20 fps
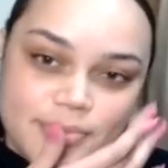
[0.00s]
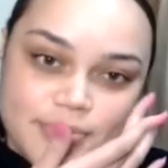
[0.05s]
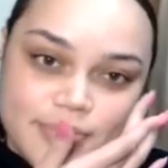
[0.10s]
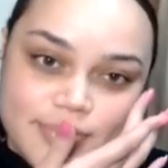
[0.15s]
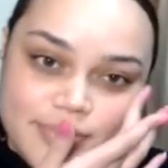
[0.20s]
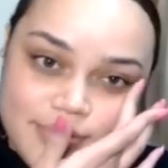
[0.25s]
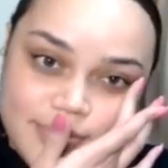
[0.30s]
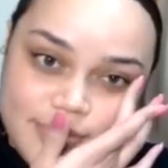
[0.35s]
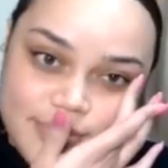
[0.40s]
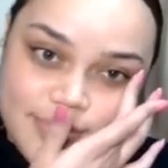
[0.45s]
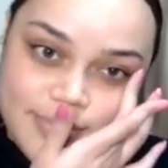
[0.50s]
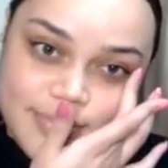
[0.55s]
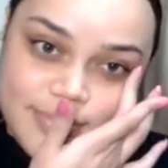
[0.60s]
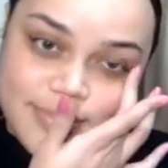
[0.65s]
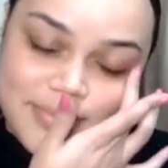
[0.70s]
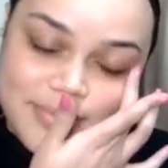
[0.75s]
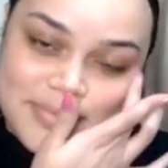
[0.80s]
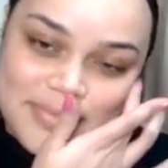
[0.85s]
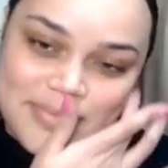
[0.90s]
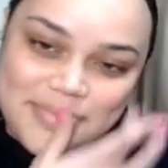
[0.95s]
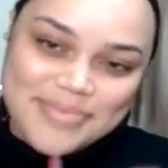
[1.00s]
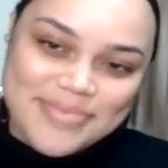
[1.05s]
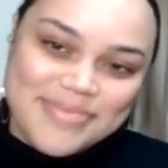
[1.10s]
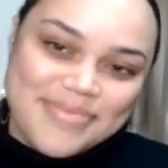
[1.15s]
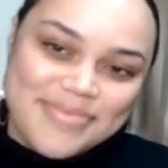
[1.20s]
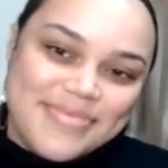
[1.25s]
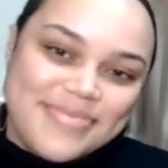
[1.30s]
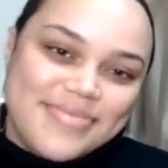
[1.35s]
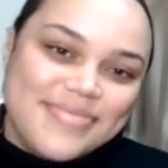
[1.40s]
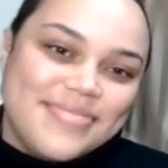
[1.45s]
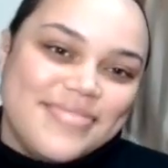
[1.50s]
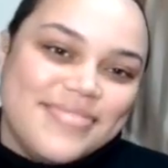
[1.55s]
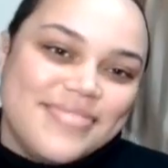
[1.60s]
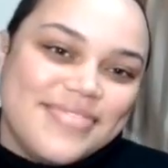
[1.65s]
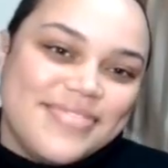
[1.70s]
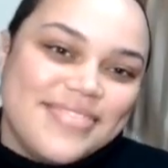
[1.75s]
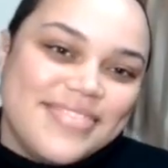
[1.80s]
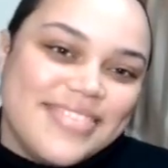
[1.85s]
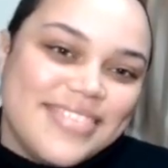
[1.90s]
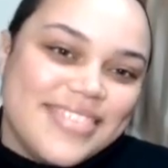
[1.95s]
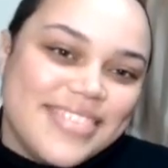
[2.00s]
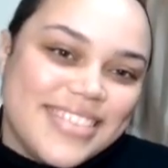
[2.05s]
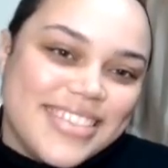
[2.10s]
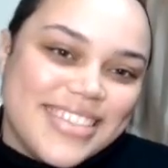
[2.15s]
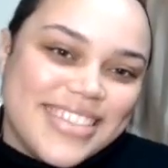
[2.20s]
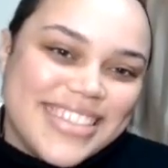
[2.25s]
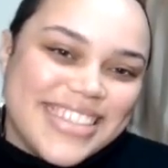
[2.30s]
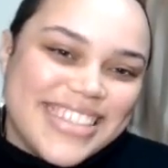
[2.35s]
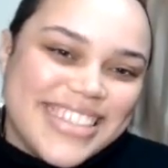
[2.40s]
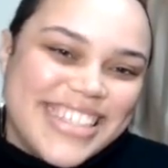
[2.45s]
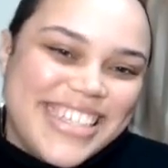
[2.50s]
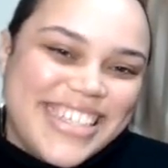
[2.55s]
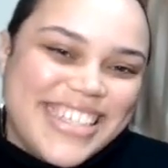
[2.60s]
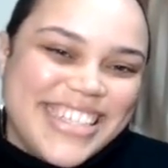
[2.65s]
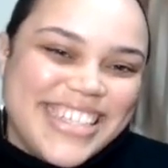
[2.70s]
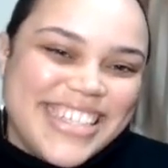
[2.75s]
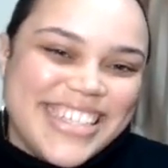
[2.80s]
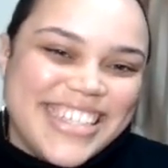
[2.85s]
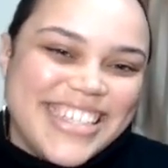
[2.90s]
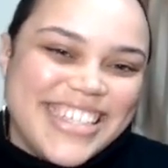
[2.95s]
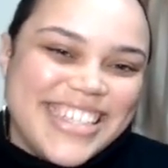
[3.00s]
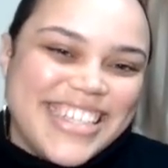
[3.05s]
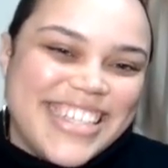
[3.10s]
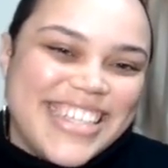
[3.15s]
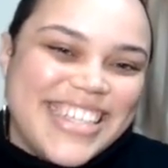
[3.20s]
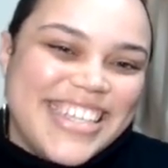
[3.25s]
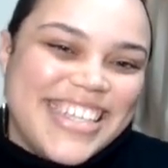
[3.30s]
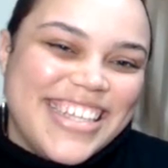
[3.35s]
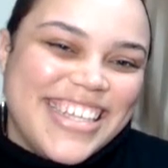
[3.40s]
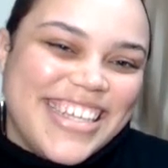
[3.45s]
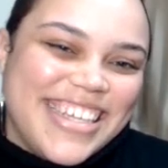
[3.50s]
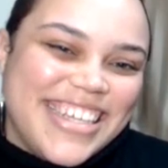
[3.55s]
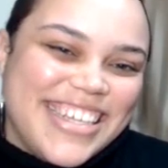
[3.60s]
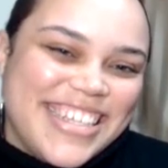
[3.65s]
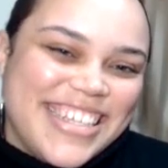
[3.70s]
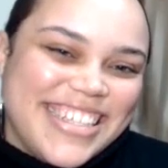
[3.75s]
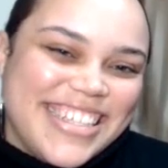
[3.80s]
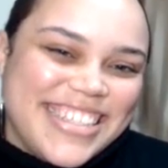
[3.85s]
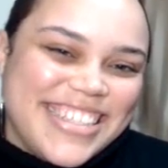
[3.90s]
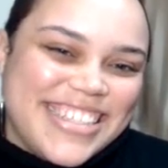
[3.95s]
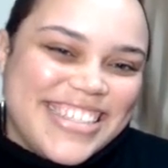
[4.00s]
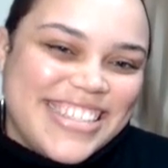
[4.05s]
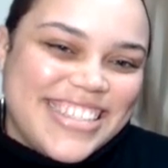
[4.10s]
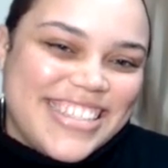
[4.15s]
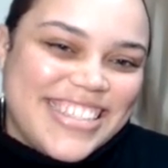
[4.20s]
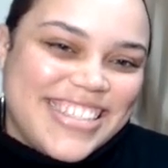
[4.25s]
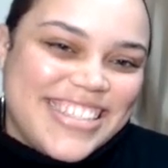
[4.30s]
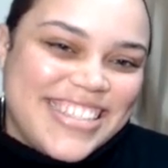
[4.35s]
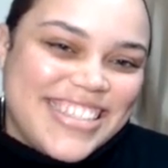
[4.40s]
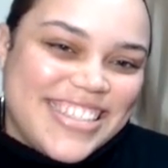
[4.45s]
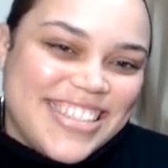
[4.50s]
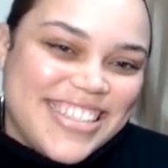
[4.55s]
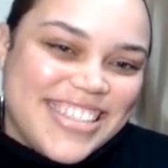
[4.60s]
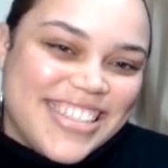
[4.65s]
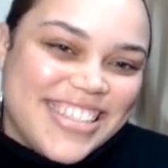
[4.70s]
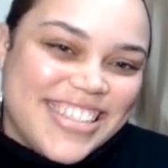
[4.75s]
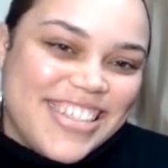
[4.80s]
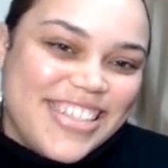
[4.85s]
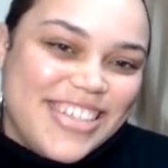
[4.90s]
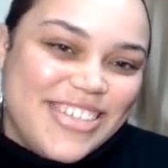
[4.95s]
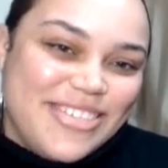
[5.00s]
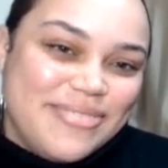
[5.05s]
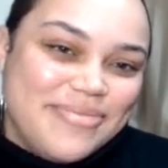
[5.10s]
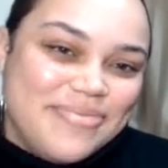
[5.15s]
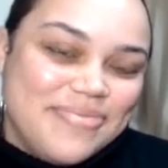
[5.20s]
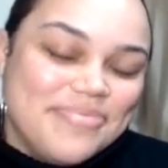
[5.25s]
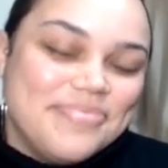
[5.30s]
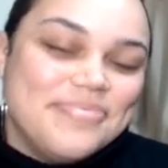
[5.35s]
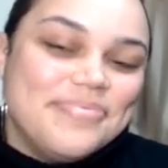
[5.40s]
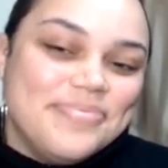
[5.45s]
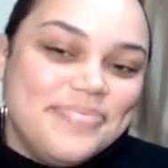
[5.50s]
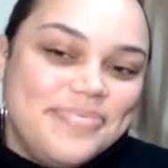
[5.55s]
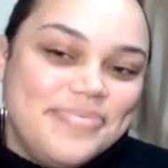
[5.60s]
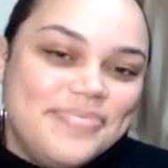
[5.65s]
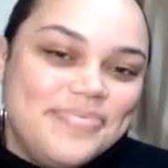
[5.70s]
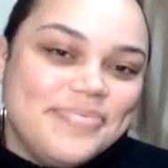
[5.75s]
The person shown says nothing.